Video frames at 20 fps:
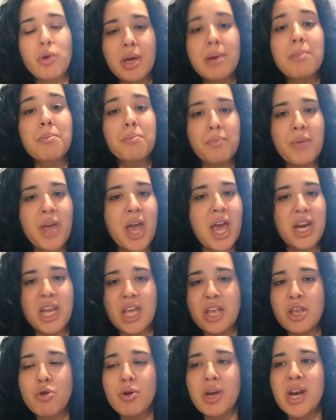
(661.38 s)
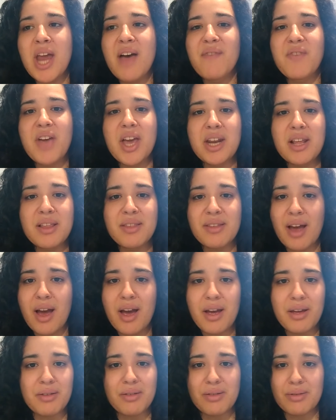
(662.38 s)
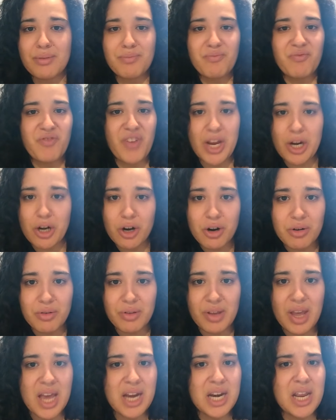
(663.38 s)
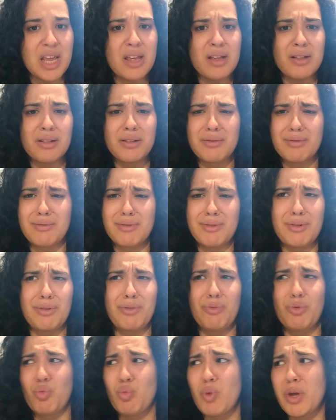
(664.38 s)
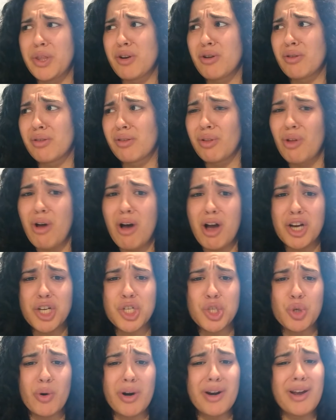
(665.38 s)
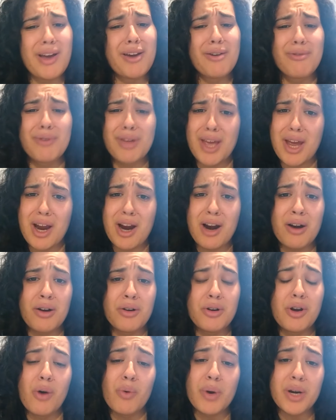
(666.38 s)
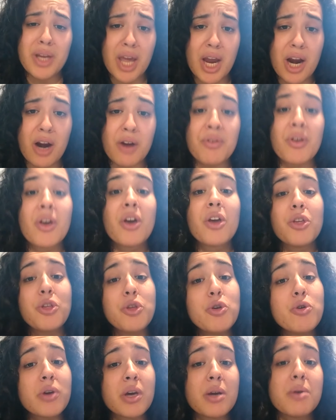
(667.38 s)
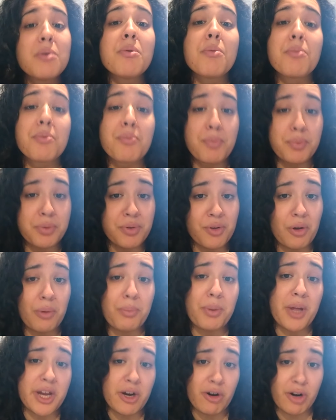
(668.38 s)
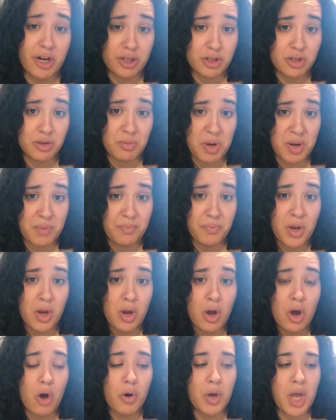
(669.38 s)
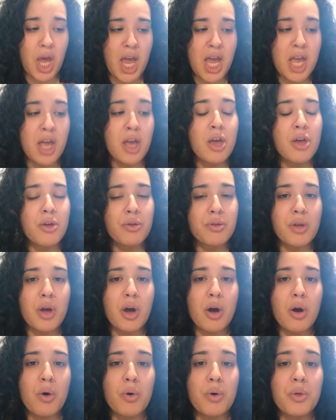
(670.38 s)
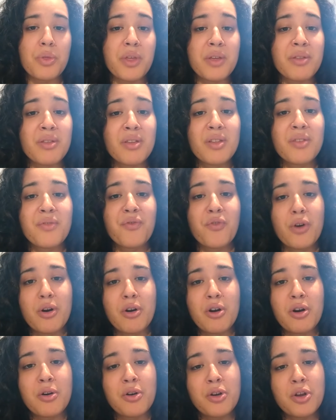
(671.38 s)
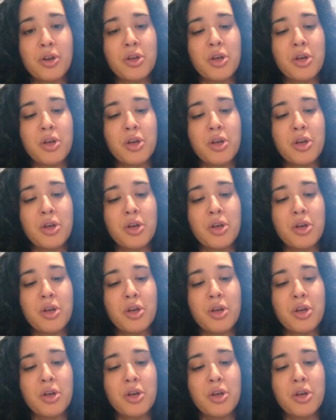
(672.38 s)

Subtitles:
can have any size fingers, whether it's long, short, I don't care. No one cares. You can still play your instrument. Okay. So this is for,